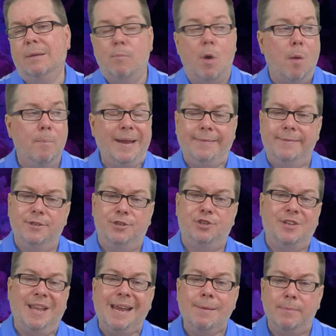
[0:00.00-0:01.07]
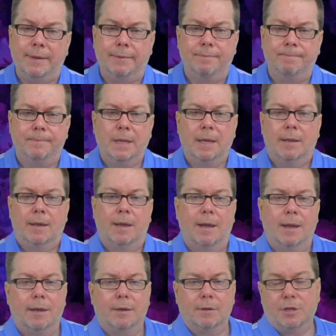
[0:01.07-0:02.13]
Paul made the statement
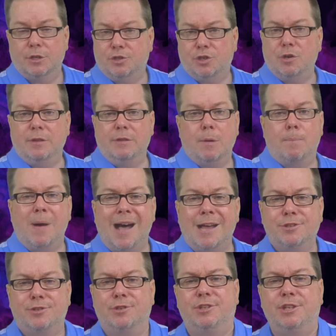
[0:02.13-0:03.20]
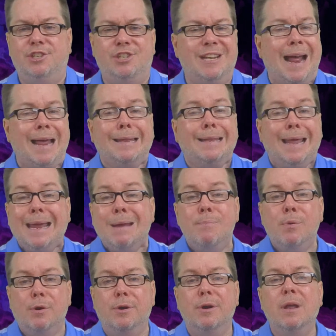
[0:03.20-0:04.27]
uh, concerning the apostles. He said, I
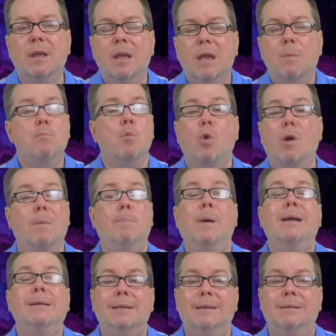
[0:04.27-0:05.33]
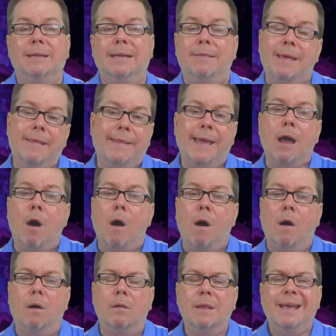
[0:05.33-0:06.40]
labored more abundantly than they
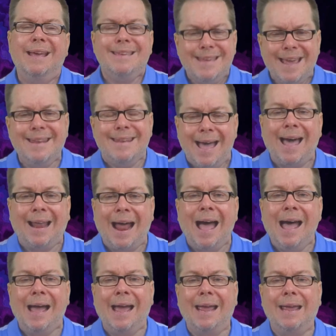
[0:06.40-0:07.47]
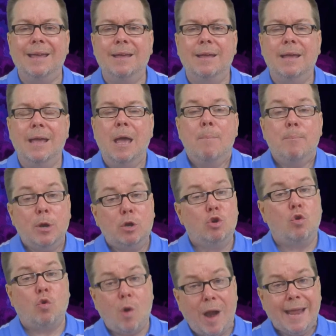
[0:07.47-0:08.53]
all, yet not I, but
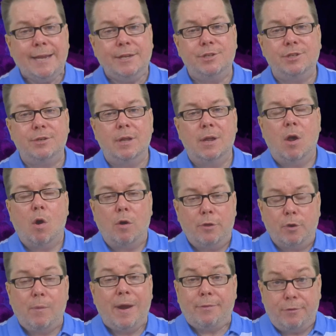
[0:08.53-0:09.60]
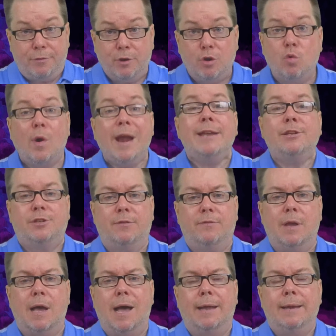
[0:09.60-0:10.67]
Christ, or the, rather the grace of
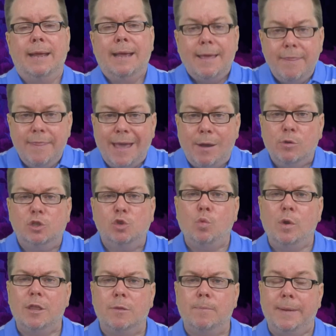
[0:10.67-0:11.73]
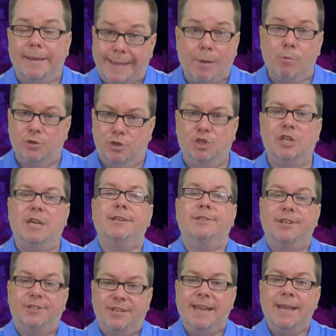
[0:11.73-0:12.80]
God that was with me, that was
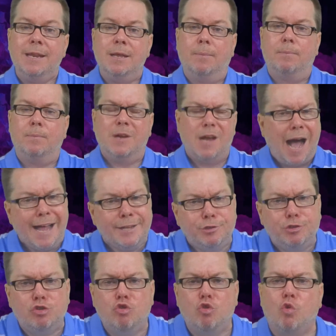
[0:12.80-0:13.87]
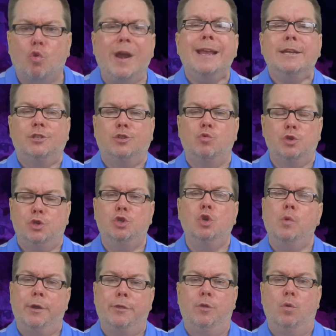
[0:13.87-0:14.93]
Jesus in him. God's grace was
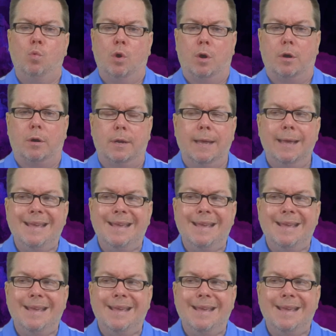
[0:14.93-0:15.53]
doing the work.